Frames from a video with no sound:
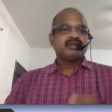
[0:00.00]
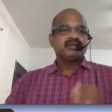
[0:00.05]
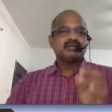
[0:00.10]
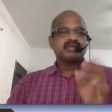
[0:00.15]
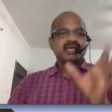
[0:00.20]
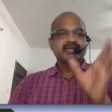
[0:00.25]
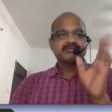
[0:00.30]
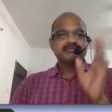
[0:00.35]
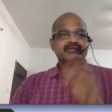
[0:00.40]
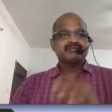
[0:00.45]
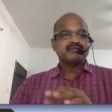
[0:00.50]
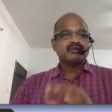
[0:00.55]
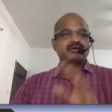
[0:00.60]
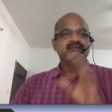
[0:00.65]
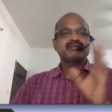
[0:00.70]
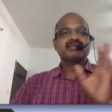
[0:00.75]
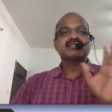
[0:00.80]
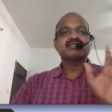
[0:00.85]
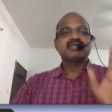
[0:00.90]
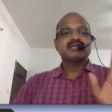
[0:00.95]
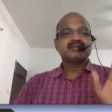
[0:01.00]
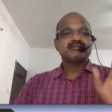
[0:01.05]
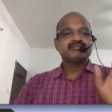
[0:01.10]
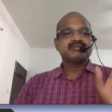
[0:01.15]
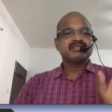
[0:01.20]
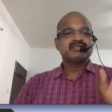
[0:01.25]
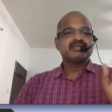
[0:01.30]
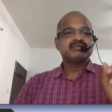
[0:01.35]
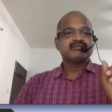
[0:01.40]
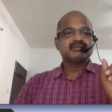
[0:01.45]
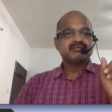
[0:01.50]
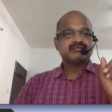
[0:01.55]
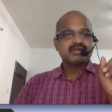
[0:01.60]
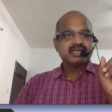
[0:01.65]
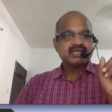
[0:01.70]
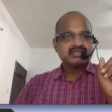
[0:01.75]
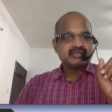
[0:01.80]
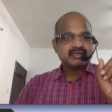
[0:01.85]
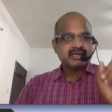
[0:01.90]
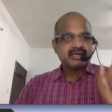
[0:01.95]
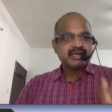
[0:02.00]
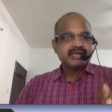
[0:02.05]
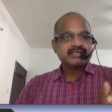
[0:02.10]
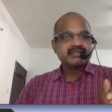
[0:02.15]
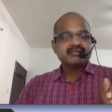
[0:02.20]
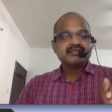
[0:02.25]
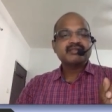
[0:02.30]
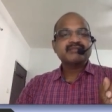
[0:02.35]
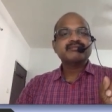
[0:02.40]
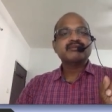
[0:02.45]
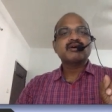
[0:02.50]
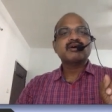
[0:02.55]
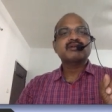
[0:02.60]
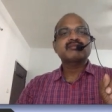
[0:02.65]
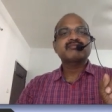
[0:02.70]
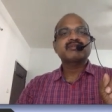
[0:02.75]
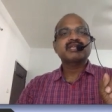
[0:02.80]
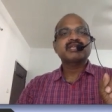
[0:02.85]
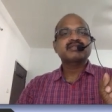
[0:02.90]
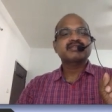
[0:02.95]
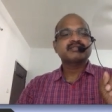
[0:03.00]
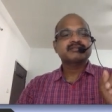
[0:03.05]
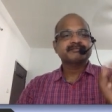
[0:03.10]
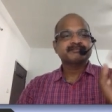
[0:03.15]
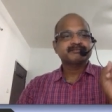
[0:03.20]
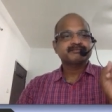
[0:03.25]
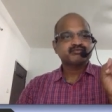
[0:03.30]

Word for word: Types of conflicts, there are three. One is the relationship conflict